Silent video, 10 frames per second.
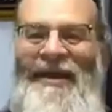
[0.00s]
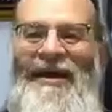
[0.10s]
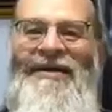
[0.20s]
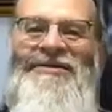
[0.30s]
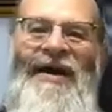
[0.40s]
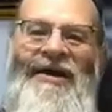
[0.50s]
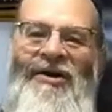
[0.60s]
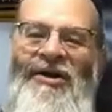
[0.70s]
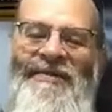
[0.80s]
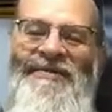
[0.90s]
So I
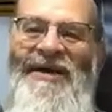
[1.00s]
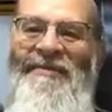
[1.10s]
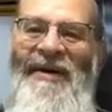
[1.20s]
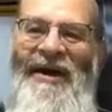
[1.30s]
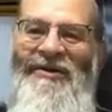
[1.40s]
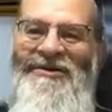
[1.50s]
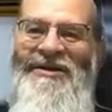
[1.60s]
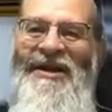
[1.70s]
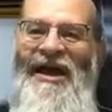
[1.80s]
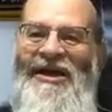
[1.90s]
called up somebody who was
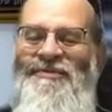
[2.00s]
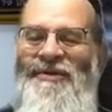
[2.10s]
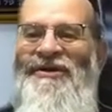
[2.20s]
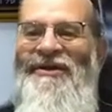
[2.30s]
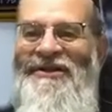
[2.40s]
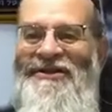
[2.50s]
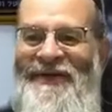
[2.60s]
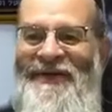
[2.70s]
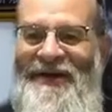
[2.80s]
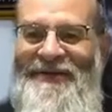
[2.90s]
an expert in this
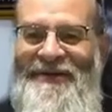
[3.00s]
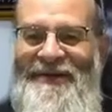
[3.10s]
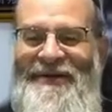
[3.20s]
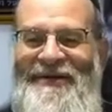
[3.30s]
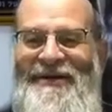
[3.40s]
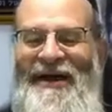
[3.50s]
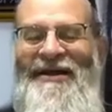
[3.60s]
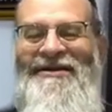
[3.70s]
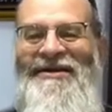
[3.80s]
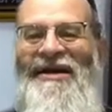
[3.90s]
field.
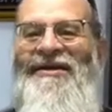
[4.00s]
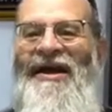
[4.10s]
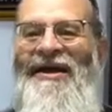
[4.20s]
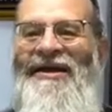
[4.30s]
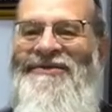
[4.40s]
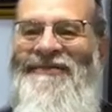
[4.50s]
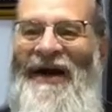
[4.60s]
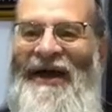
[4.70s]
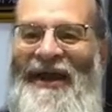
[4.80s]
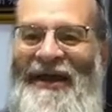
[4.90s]
And he said, yeah, it's
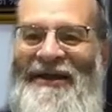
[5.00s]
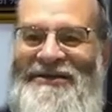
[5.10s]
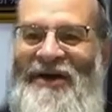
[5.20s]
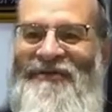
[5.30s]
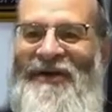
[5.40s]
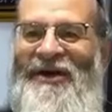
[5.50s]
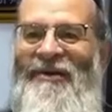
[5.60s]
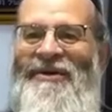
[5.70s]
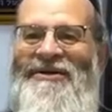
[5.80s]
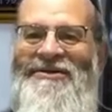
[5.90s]
vadai suffic
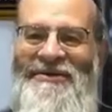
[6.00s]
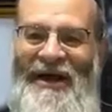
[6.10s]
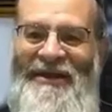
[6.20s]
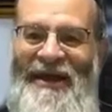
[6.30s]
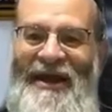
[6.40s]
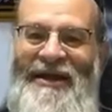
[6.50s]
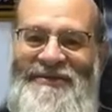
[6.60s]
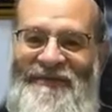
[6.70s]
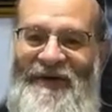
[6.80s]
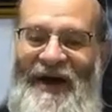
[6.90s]
chometz. Got that?
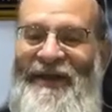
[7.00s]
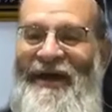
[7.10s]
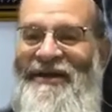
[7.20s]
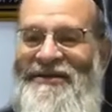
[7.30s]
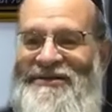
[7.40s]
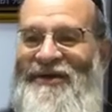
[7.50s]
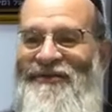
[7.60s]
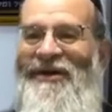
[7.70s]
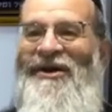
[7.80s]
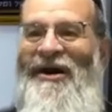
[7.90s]
It's vadai
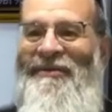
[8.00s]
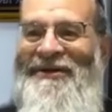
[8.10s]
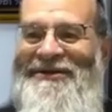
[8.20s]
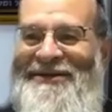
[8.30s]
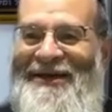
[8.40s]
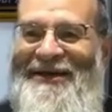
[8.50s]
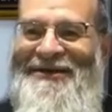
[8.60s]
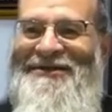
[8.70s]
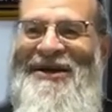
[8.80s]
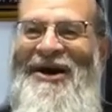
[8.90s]
suffic chometz.
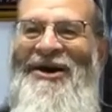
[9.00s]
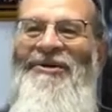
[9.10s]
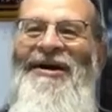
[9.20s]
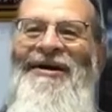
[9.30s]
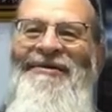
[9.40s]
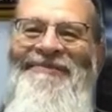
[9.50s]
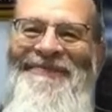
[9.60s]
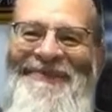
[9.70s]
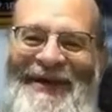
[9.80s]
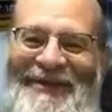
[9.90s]
So
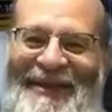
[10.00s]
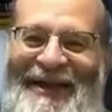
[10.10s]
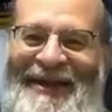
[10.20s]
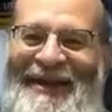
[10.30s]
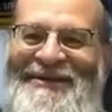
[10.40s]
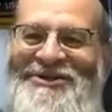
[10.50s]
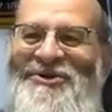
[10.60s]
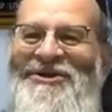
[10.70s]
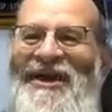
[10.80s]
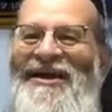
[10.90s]
that's like a nice
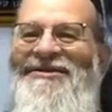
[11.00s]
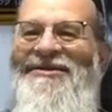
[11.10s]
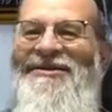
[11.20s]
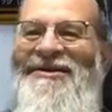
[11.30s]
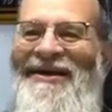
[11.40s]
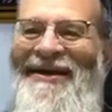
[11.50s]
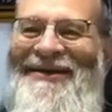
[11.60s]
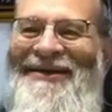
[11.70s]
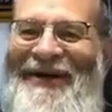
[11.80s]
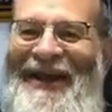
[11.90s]
Jewish answer.
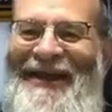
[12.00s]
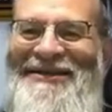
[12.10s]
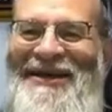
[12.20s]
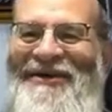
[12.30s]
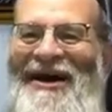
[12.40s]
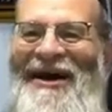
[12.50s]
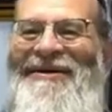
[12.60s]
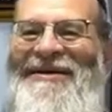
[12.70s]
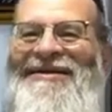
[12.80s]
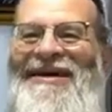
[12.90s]
Vadai suffic
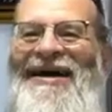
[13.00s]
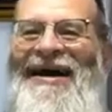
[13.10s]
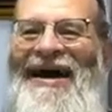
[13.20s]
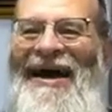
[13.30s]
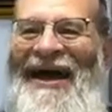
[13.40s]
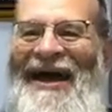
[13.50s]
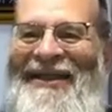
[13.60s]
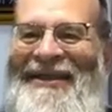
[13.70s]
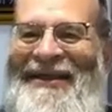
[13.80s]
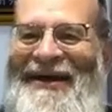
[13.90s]
chometz. And